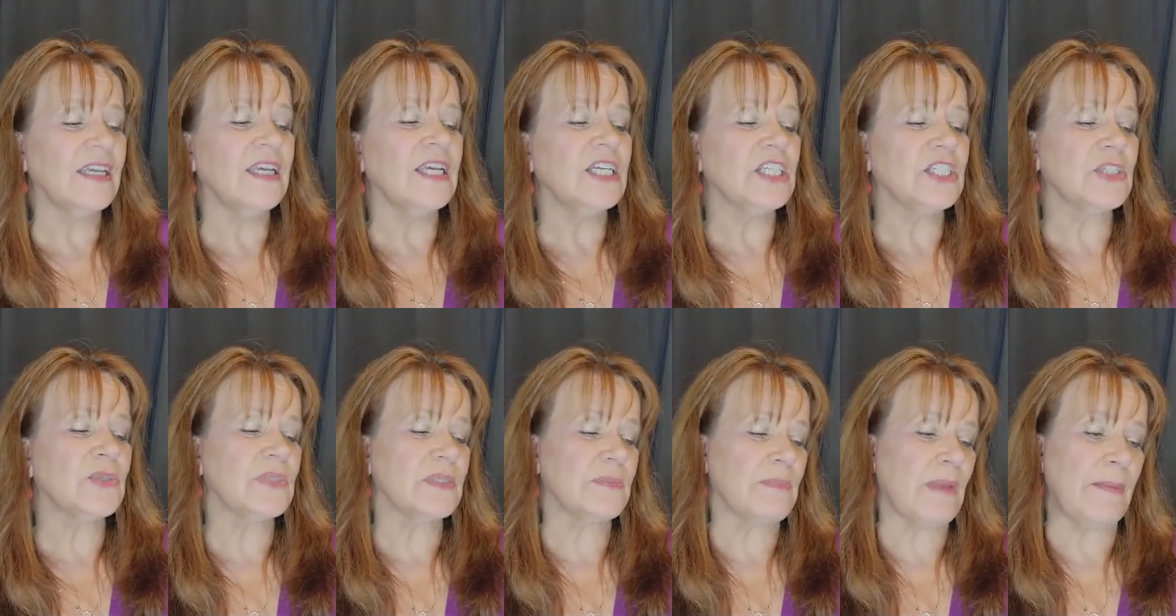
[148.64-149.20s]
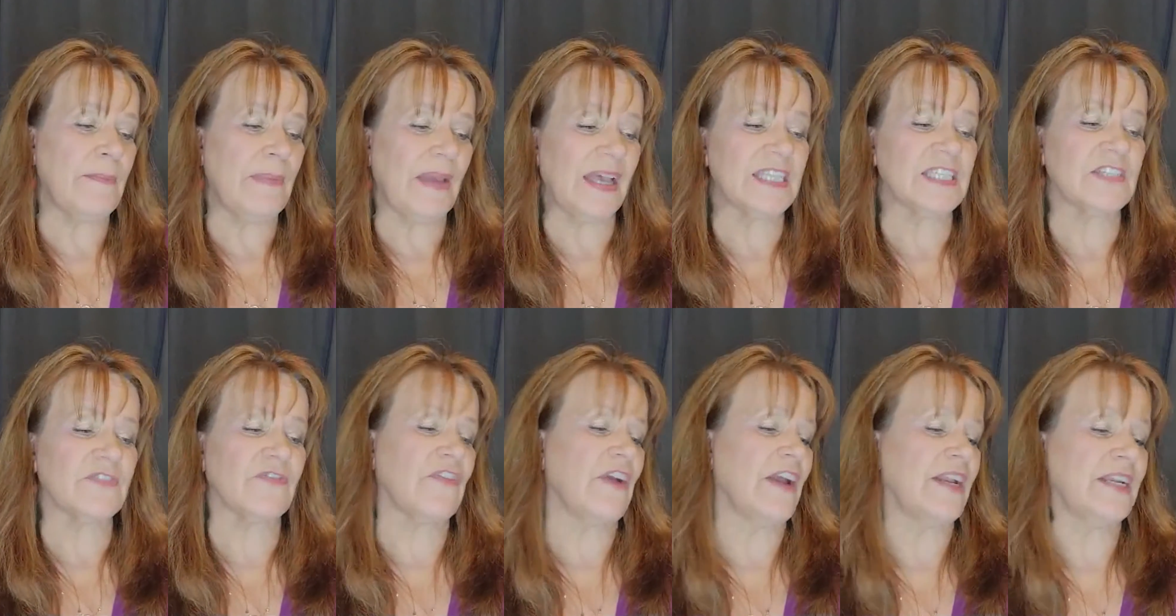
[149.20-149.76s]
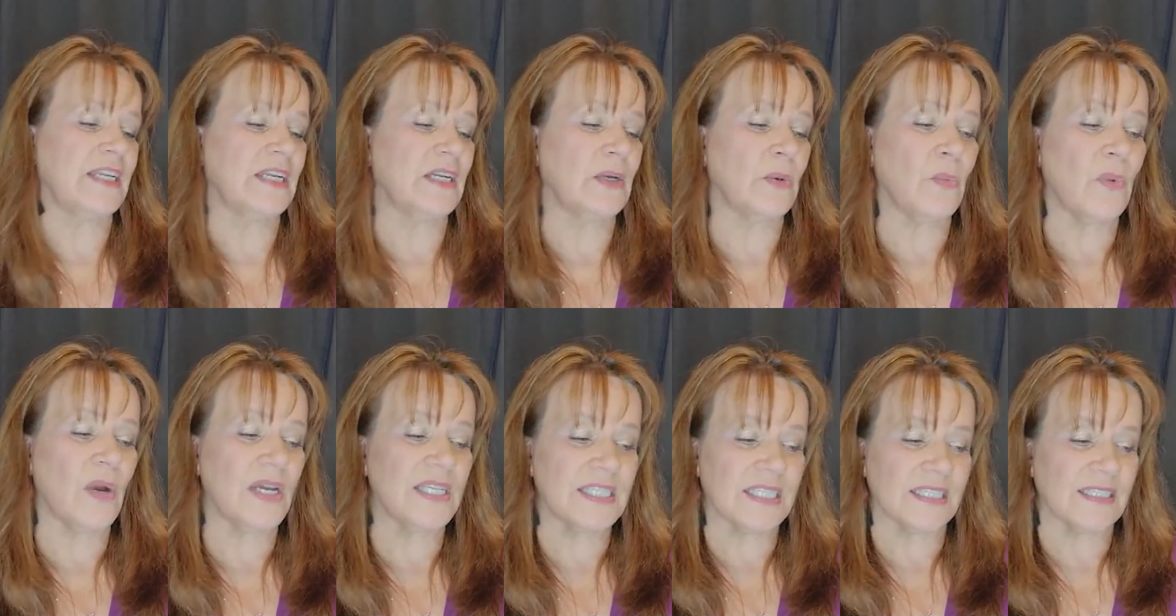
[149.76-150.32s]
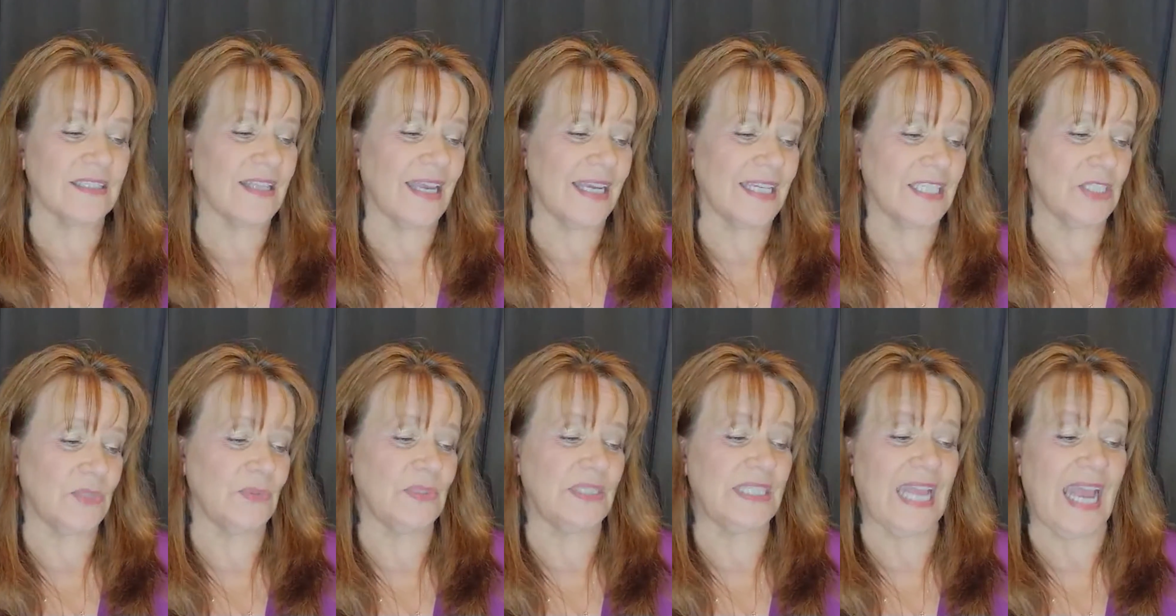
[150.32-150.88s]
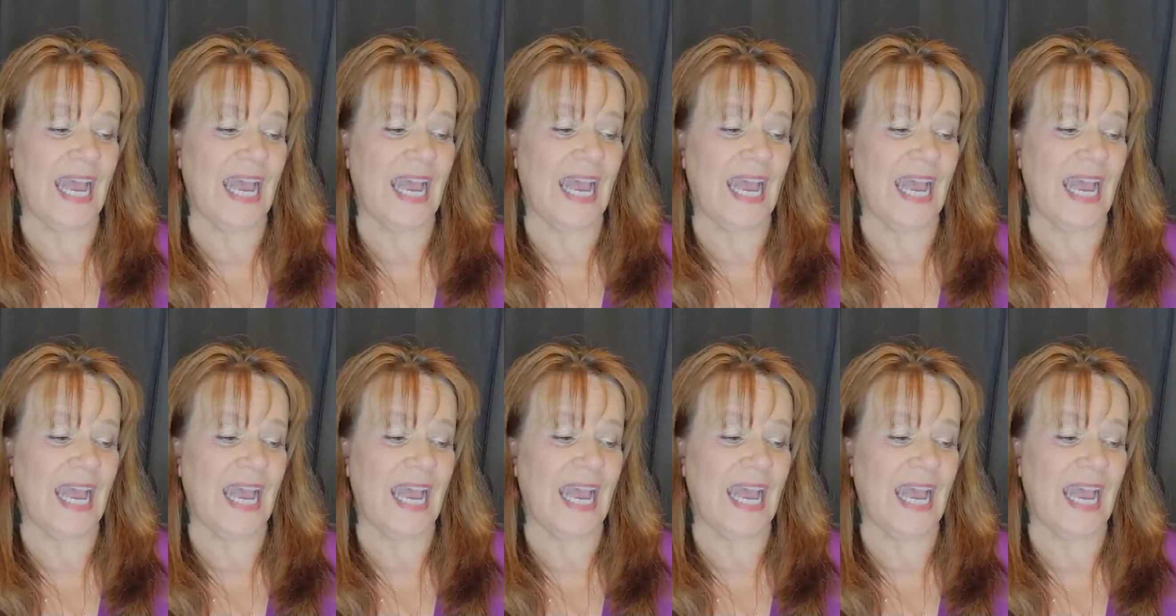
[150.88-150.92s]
She was my best friend, and it wasn't like she was